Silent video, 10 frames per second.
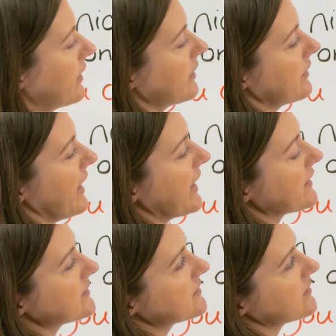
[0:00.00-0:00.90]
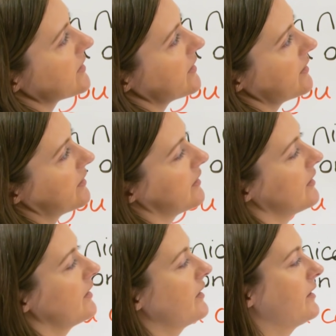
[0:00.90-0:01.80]
Next
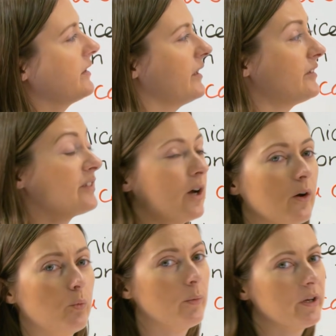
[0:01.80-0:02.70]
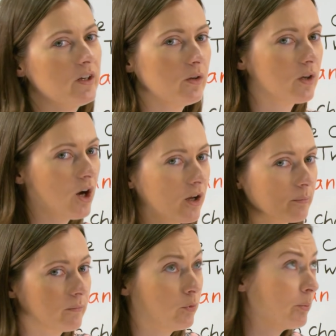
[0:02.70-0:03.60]
is a woman
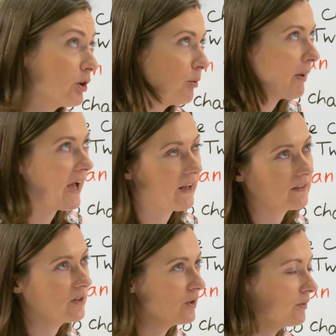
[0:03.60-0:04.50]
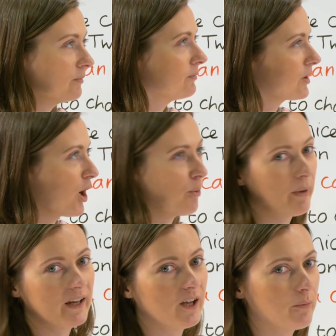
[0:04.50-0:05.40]
or man who can't
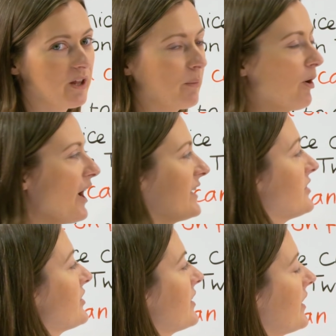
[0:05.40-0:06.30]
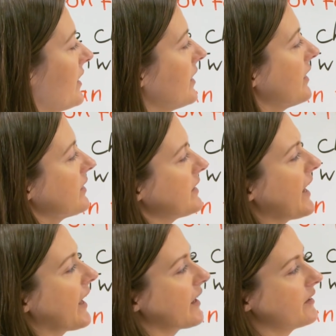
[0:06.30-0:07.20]
make up their minds.
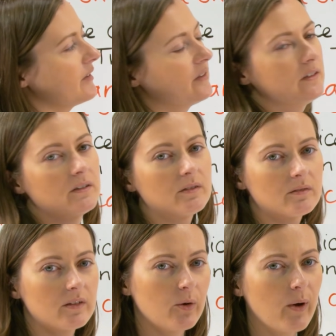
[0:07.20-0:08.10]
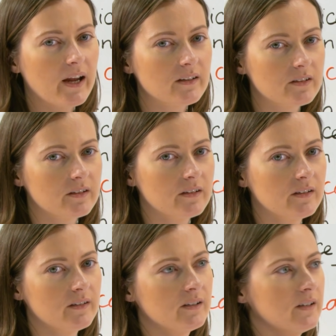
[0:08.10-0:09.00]
"Yeah, no wait,
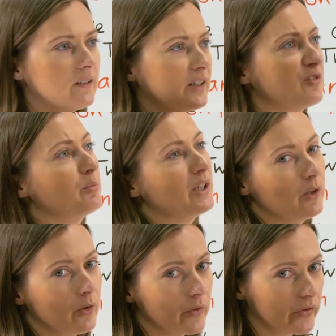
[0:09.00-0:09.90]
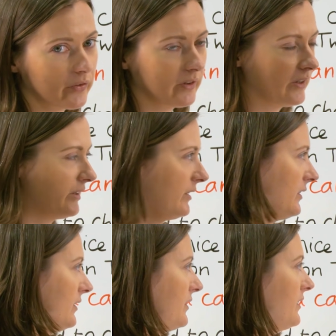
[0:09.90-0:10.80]
give me yours."
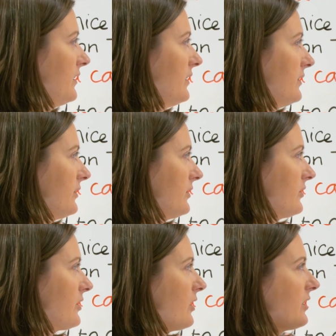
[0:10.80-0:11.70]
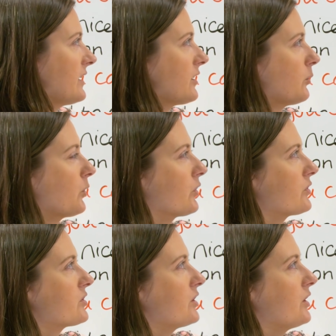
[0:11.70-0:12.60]
So they don't
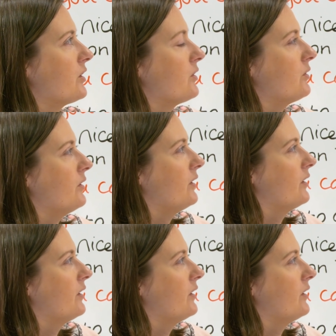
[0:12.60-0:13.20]
want to